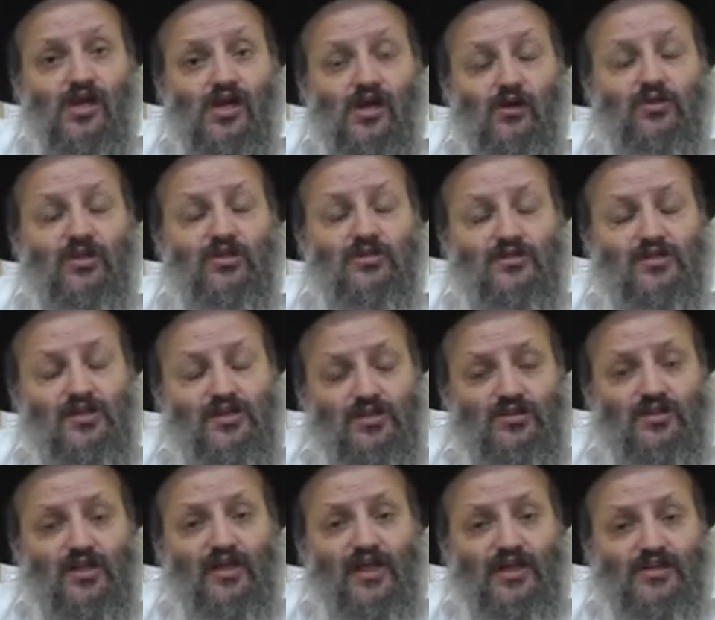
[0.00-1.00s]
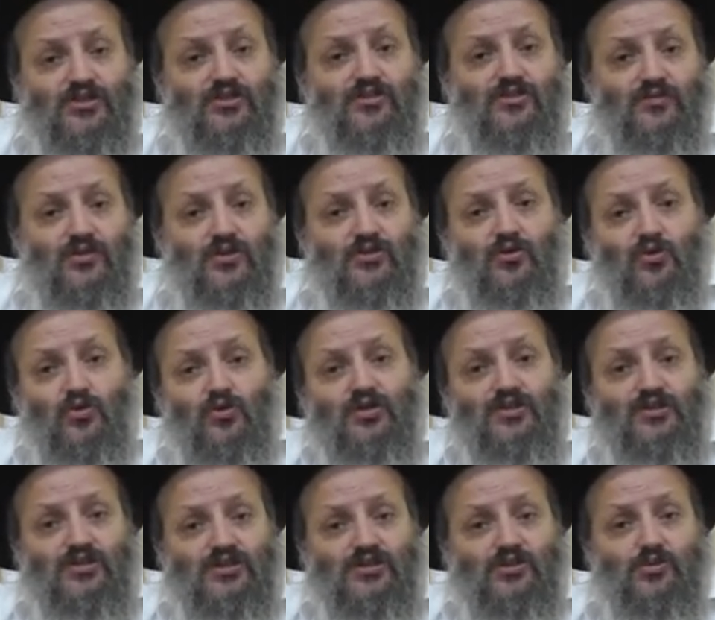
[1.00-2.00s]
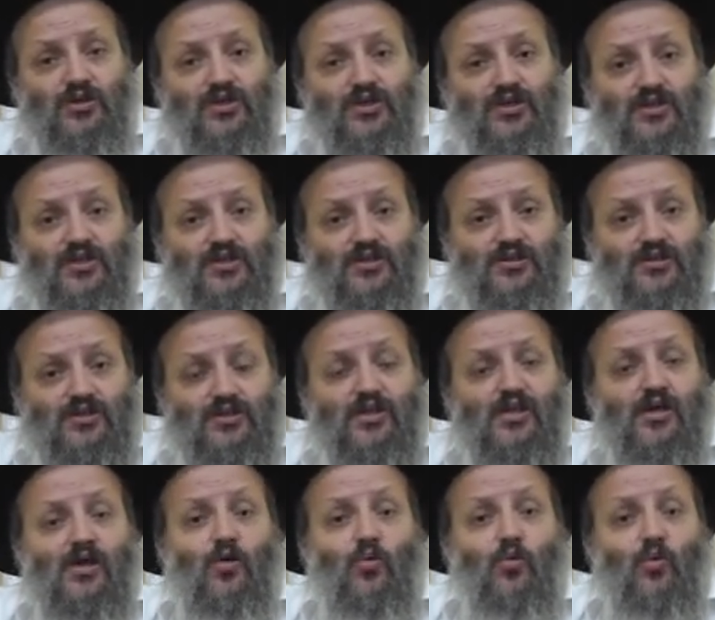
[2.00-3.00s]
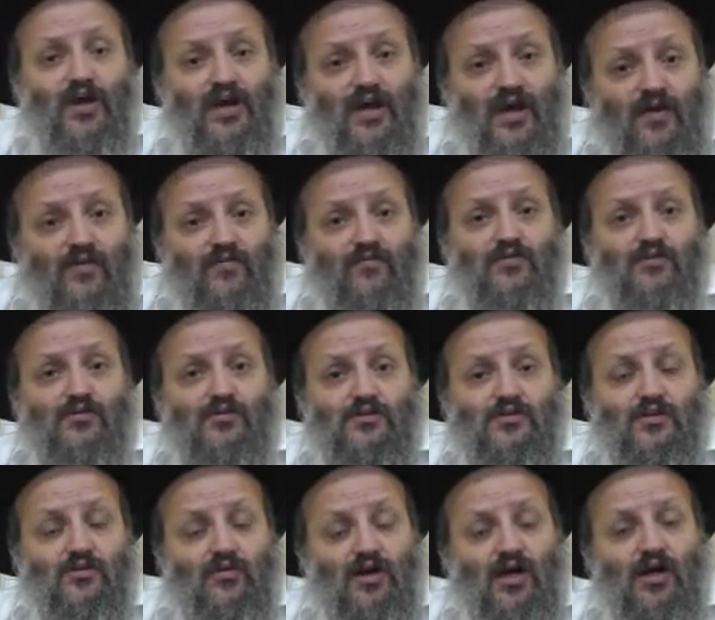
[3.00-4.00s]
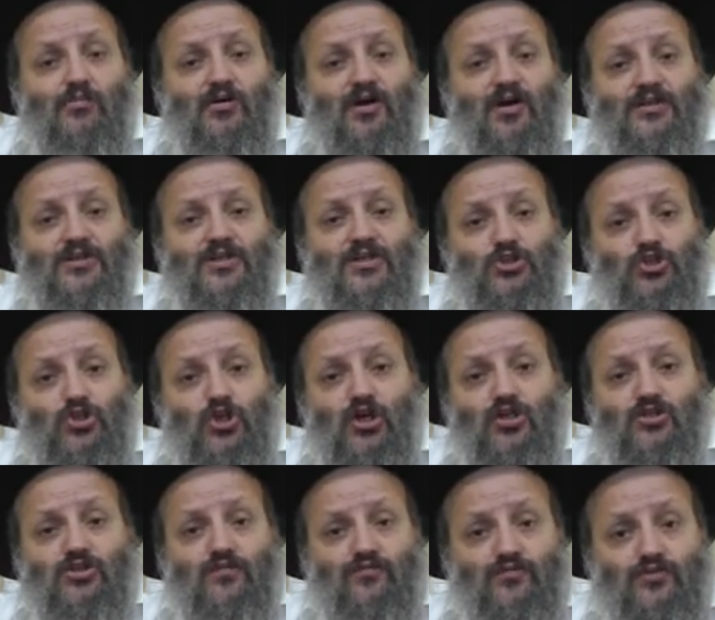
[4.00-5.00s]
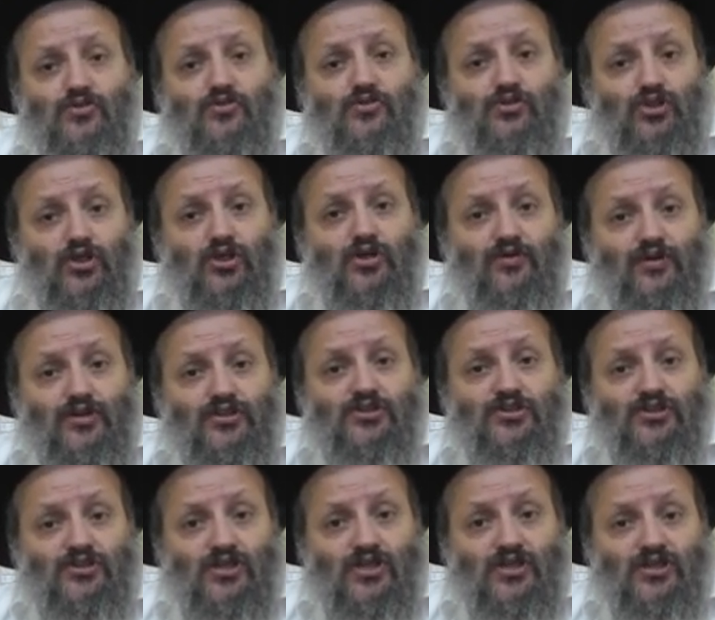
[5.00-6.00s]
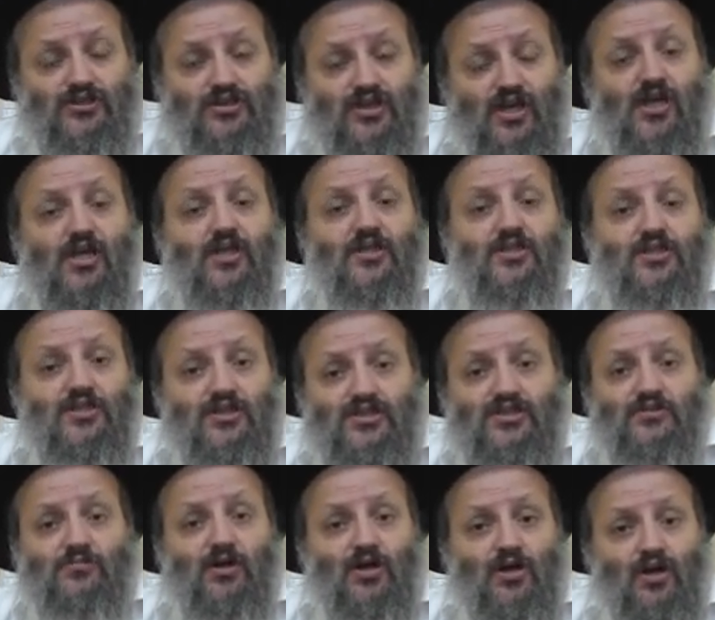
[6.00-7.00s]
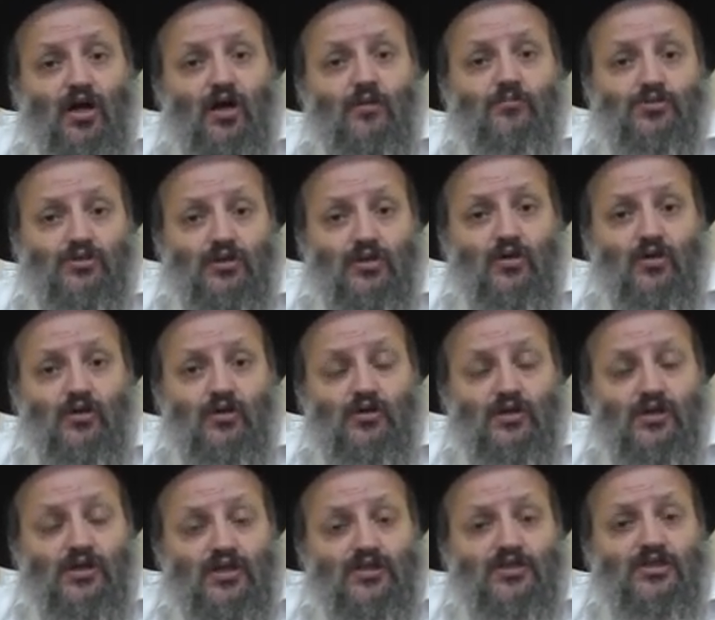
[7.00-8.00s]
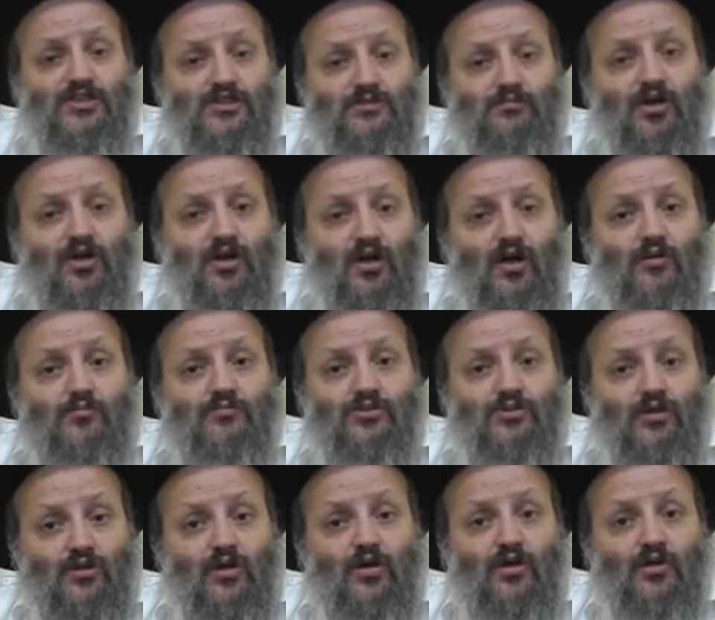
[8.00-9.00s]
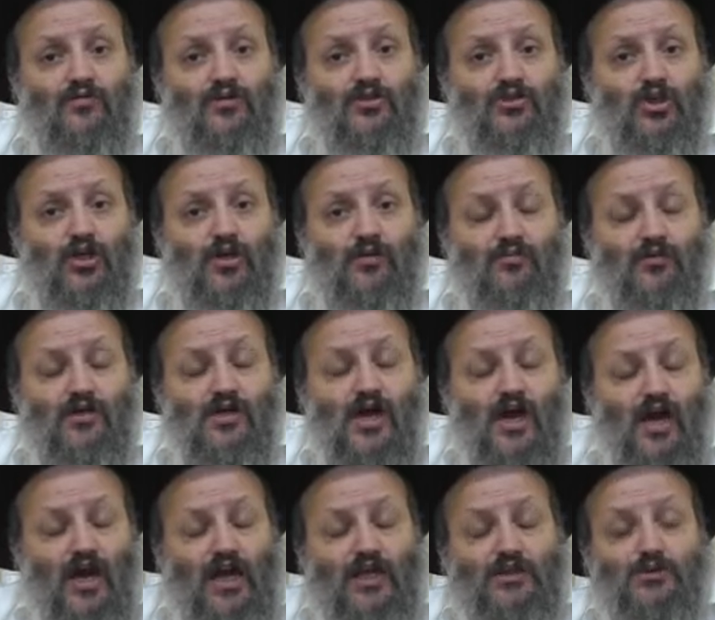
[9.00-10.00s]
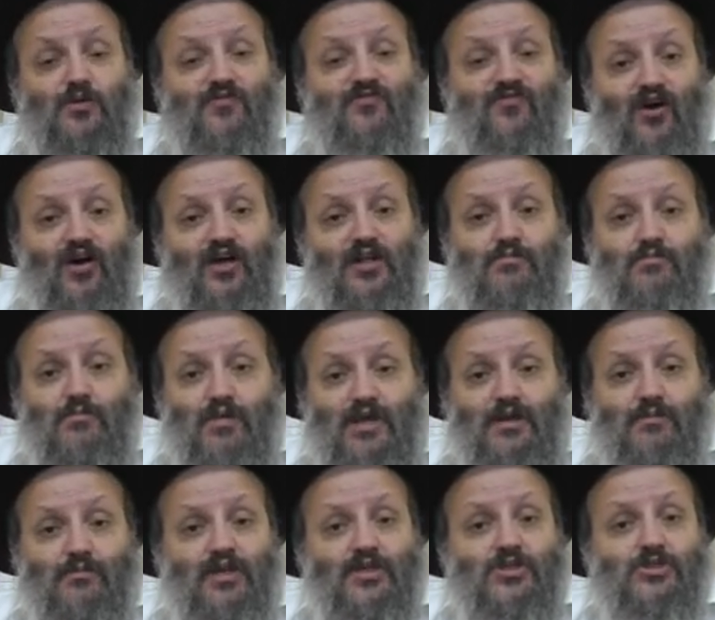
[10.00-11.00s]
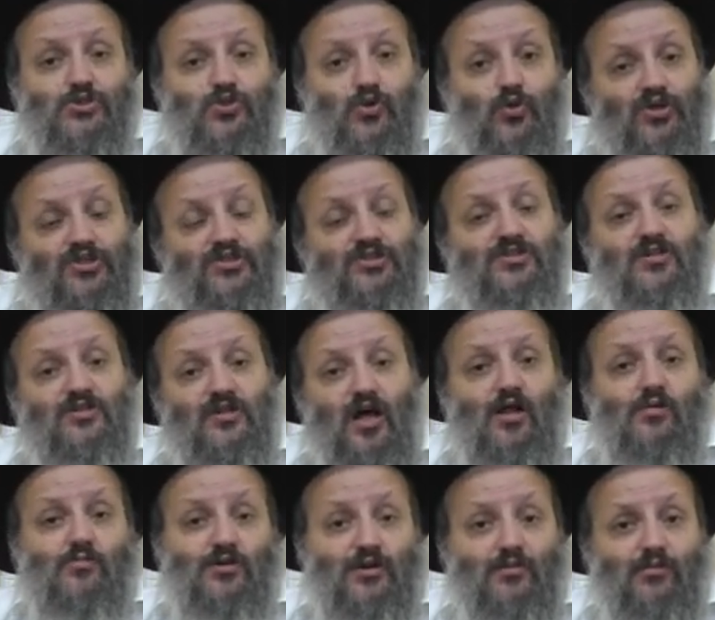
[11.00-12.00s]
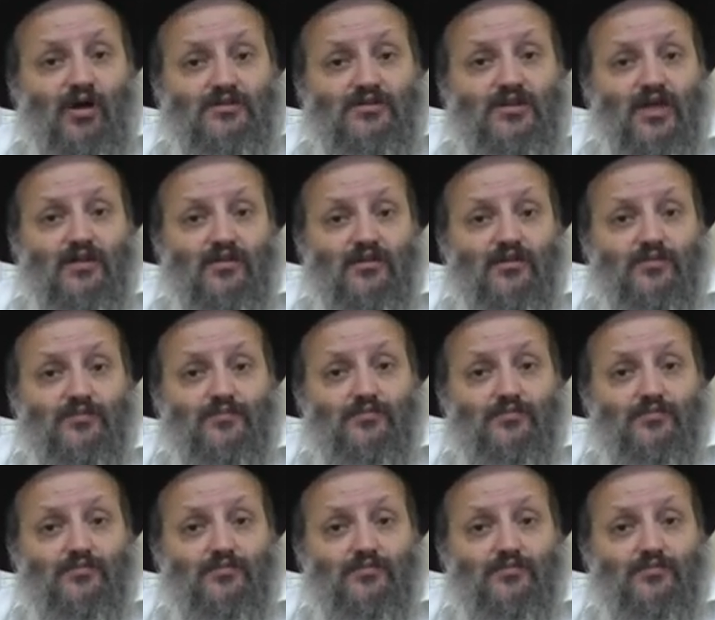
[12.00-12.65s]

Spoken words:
The lesson of the Torah this week is whatever the rabbi, the judge of your generation says, this becomes law. This becomes the law of Hashem. And as we find many stories in the Talmud about that.